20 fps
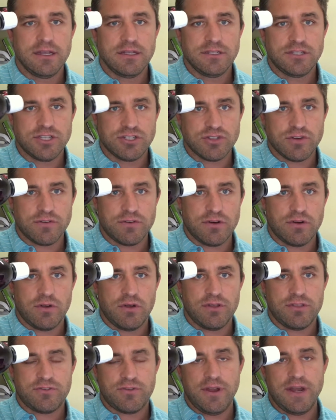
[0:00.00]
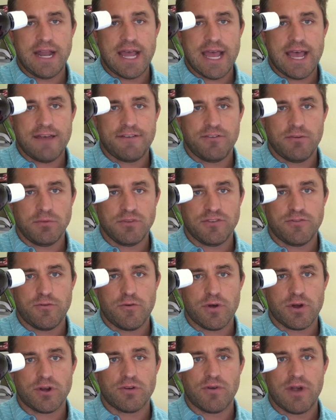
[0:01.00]
just over 3.5, almost
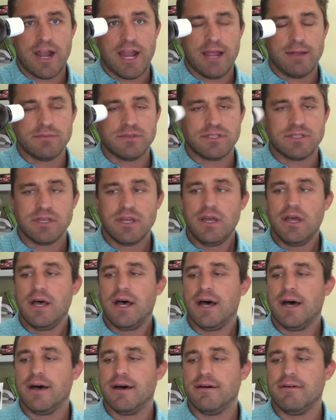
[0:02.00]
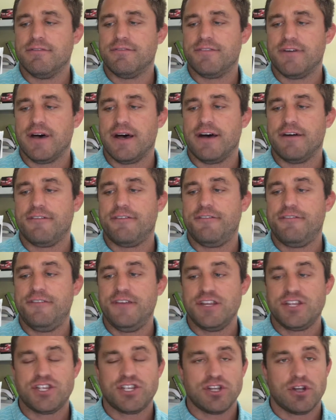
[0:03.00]
4 grams of
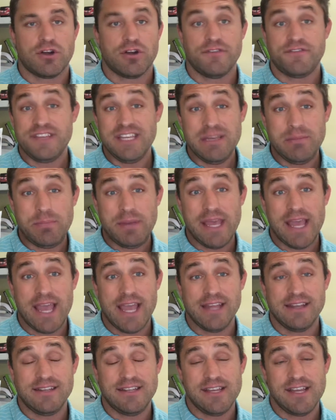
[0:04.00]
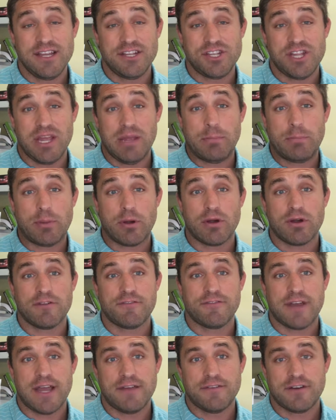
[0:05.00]
fish or of EPA, DHA per
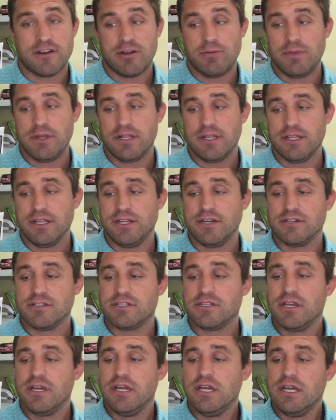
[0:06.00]
500 milliliters.